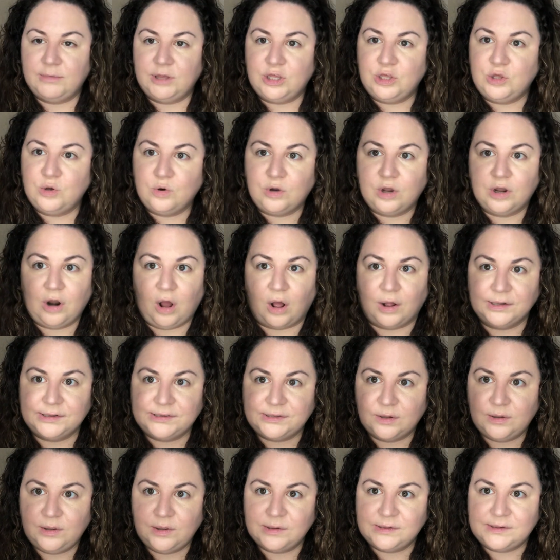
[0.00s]
you could
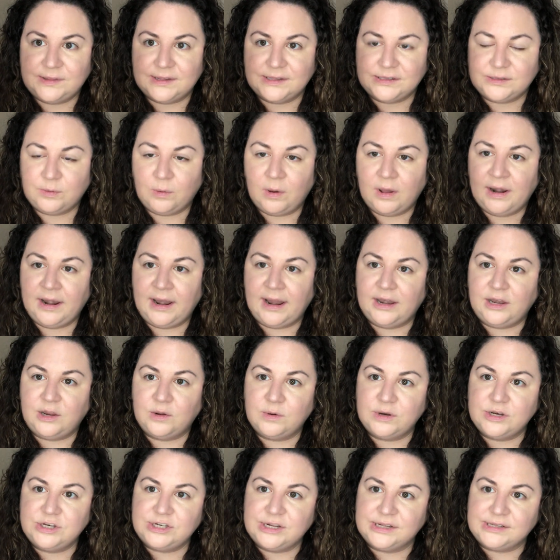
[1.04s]
also use this one and you
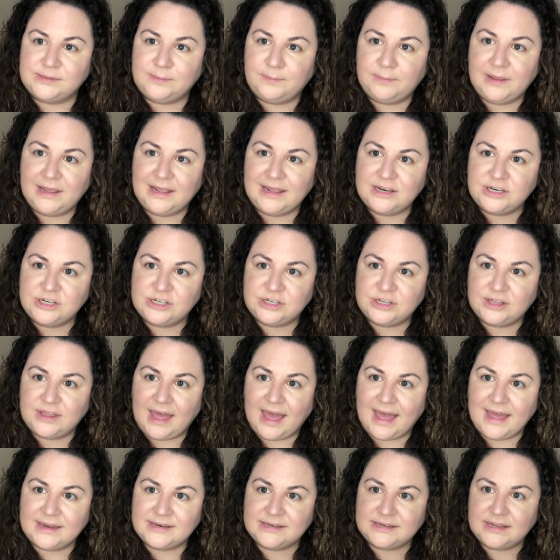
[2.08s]
would just pinch
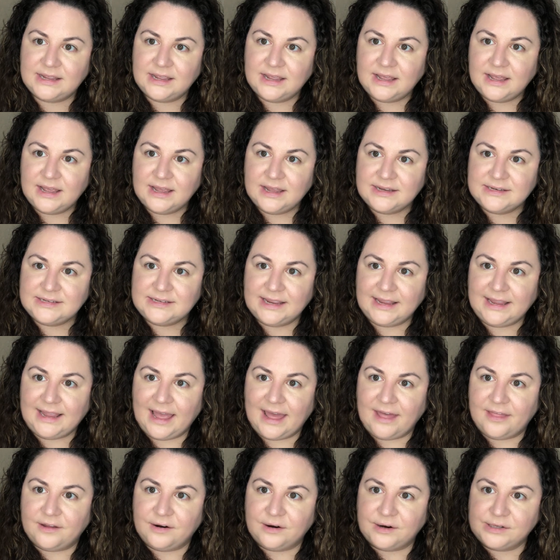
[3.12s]
that
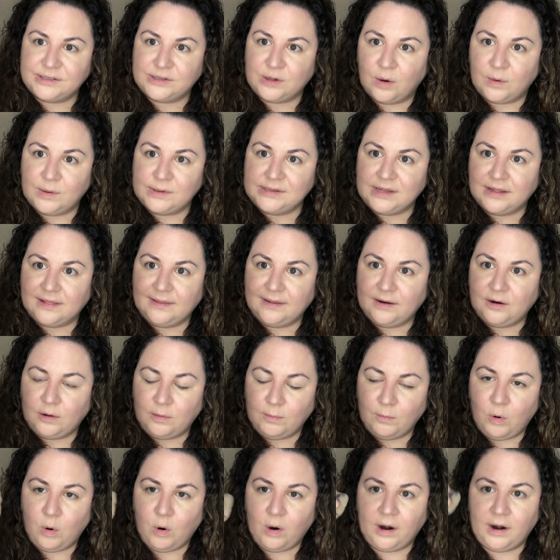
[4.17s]
together so it was a little
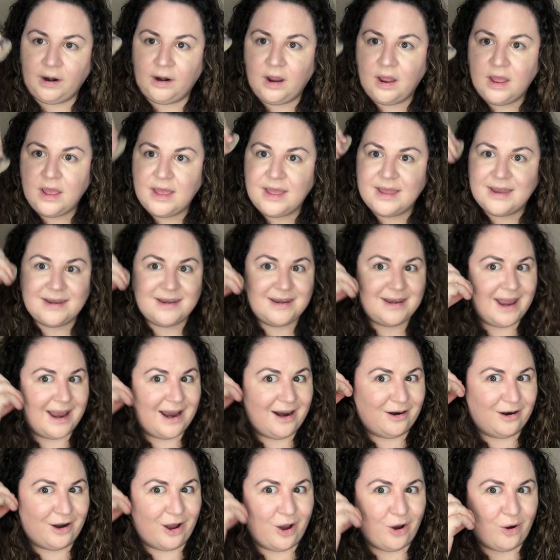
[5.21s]
more
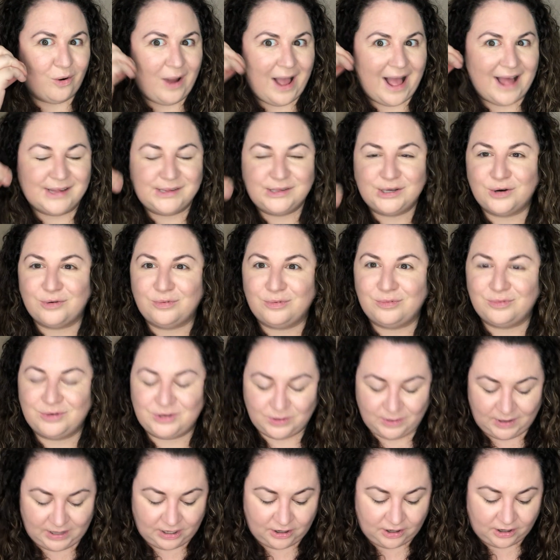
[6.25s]
narrow as you're
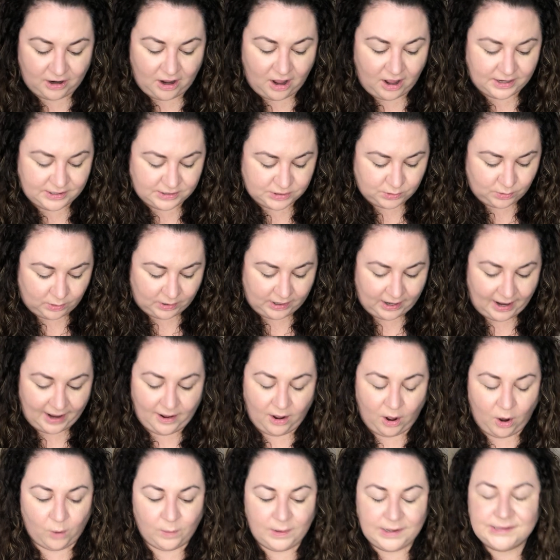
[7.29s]
doing your contour. I
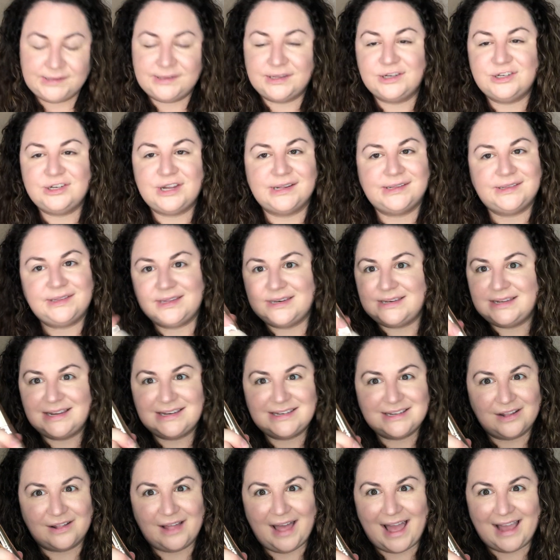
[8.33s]
always suggest the
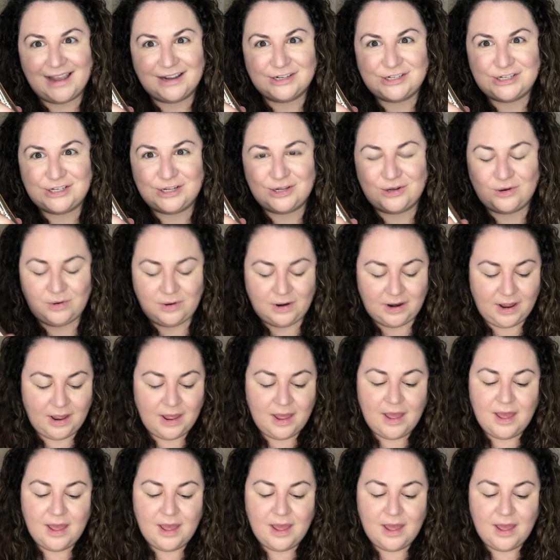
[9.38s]
detail hack too,